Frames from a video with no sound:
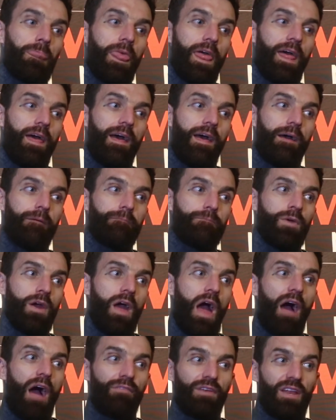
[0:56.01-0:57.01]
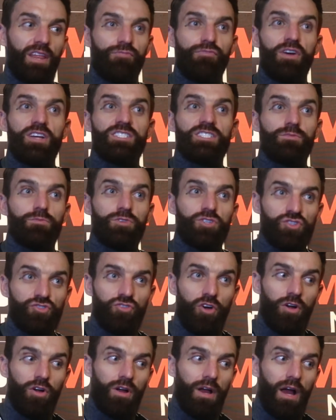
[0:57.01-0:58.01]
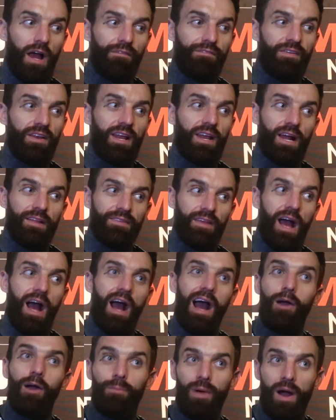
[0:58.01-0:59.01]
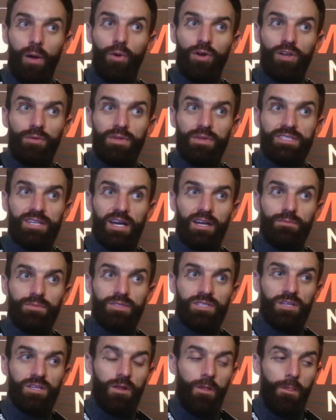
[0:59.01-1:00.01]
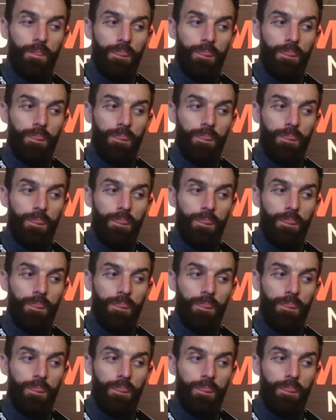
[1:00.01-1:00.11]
I feel like the wrestling was strong. I feel like I outpowered him at times.